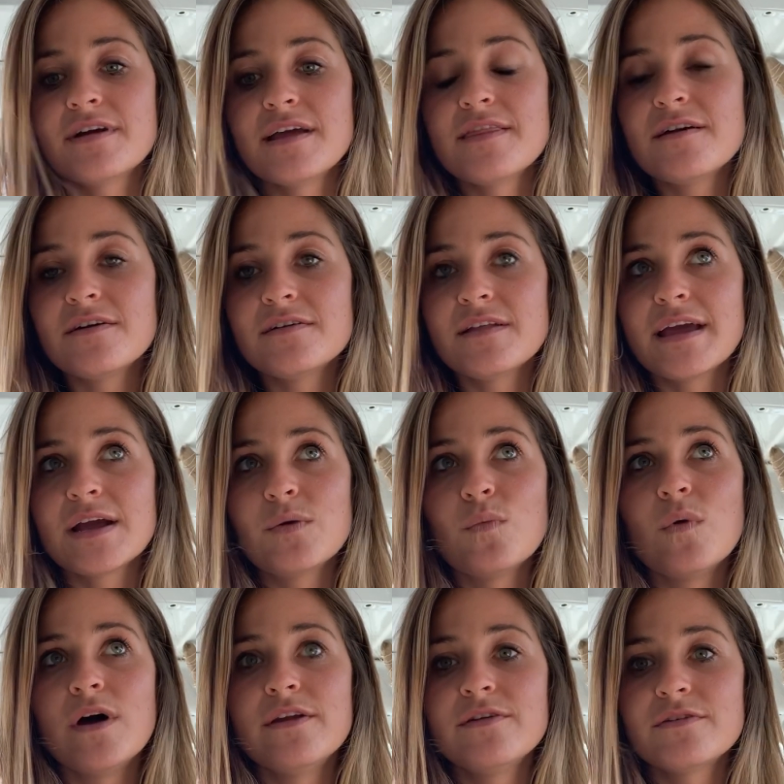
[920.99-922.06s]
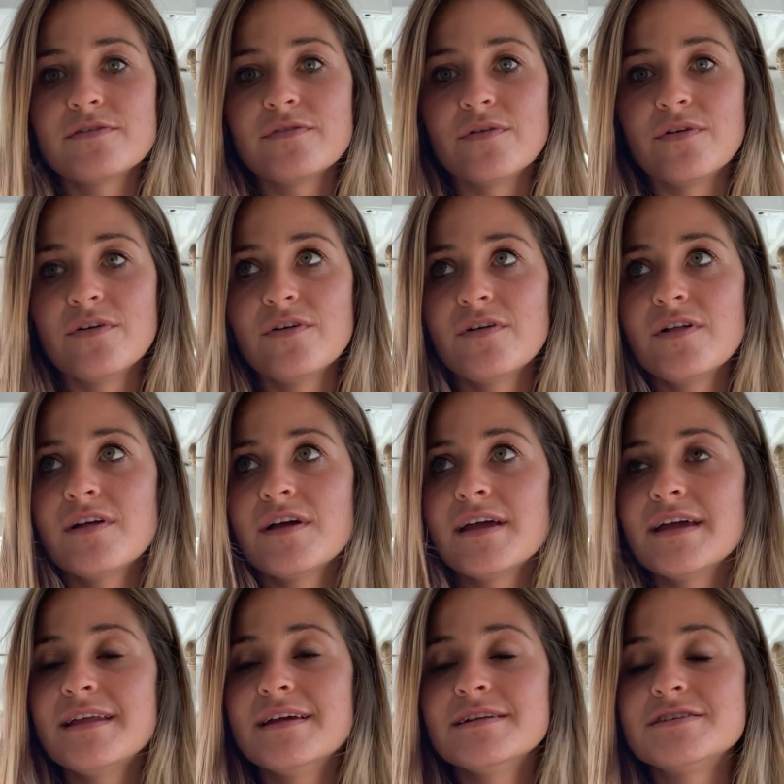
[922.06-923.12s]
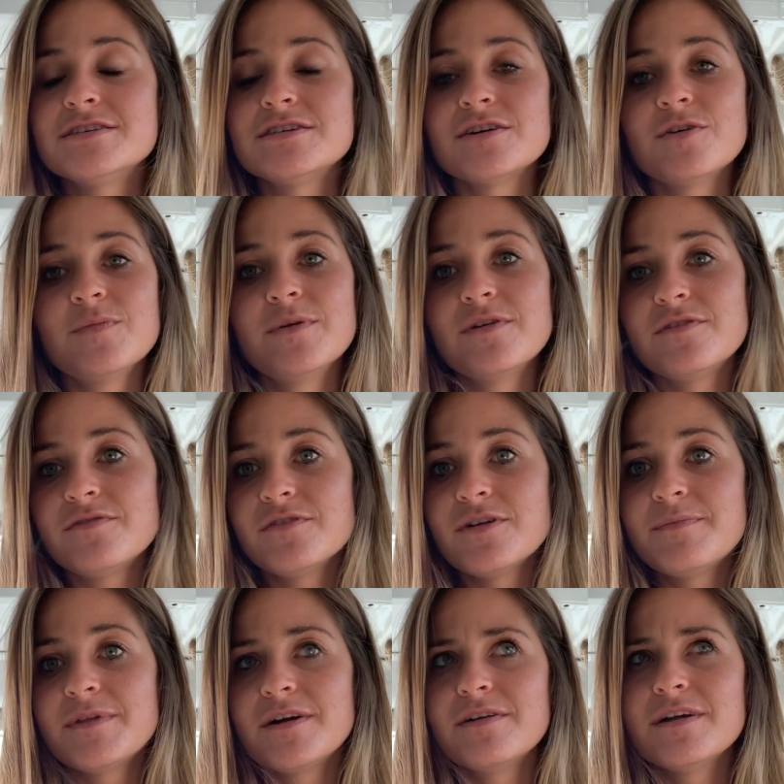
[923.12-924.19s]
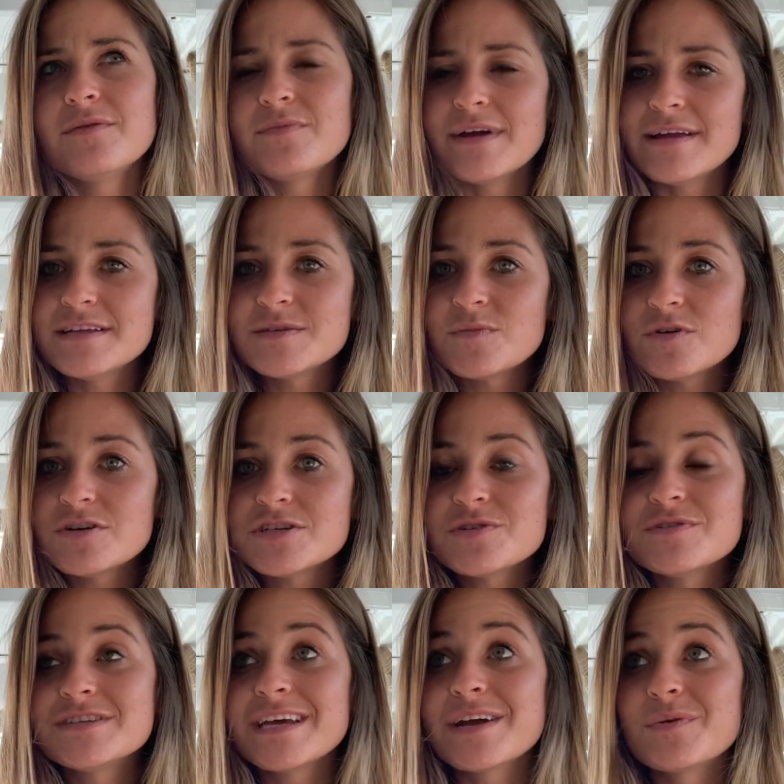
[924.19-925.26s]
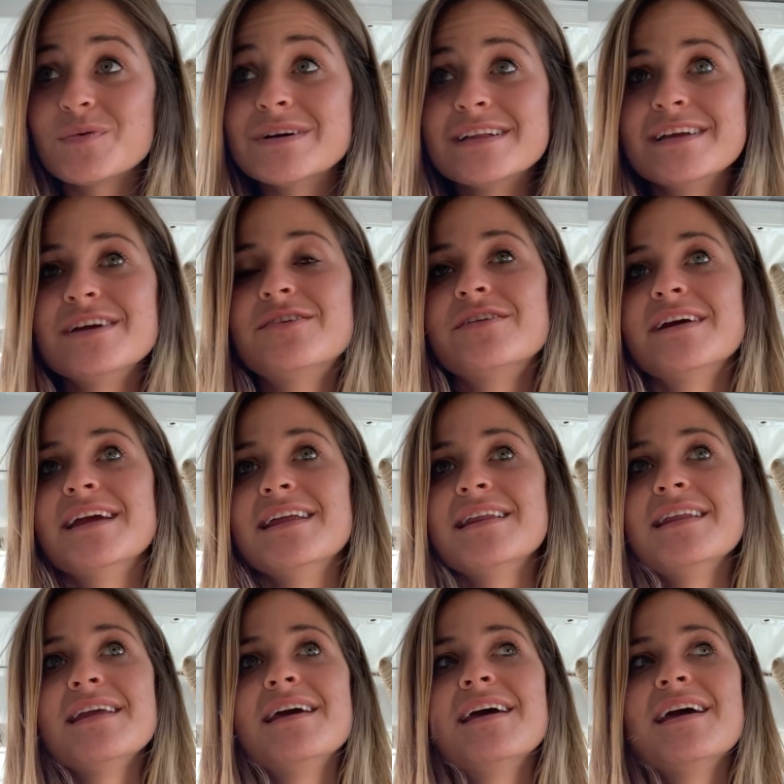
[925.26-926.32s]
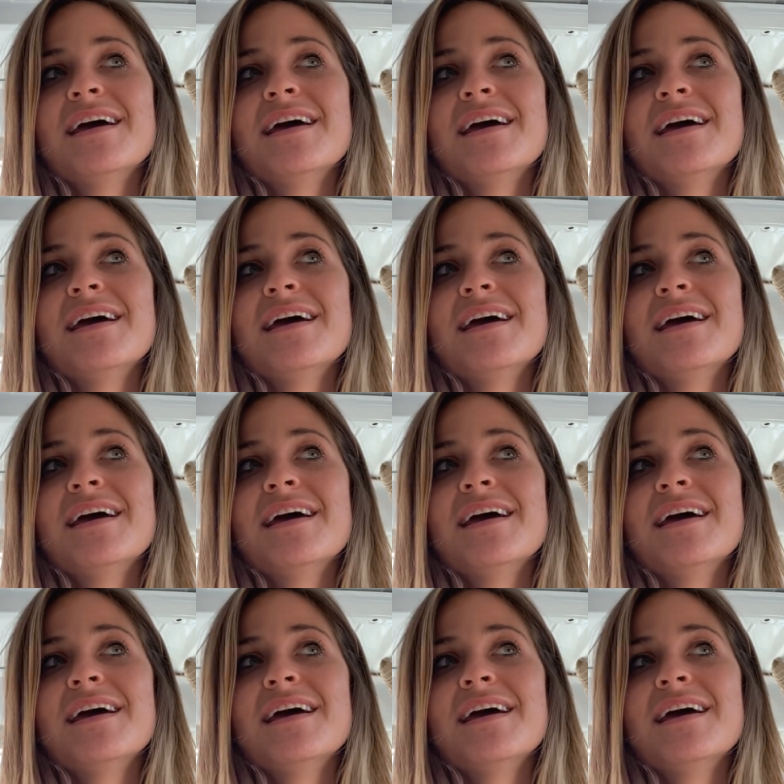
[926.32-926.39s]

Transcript: And they're like wonderful, and it's so beautiful up there, and it rains more, so it's like really green.